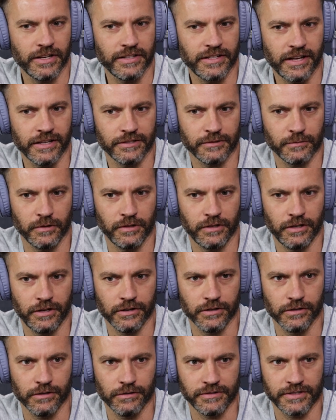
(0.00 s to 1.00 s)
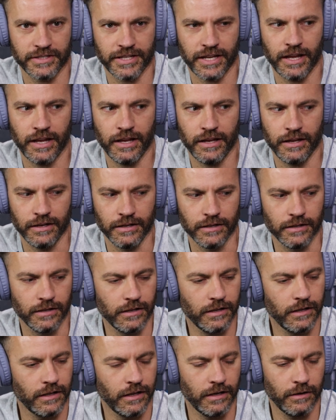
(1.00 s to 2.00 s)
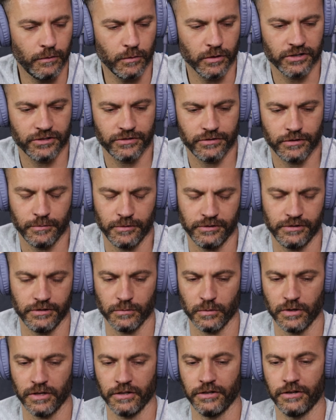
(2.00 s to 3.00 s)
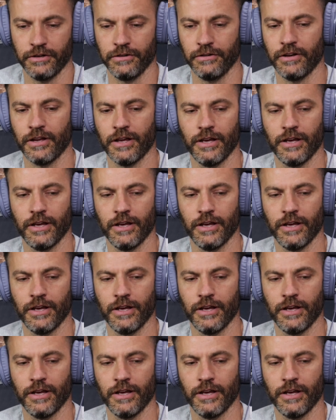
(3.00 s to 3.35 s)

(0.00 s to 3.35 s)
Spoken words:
a test with the Hero 10, and it works almost as well in the Hero 9.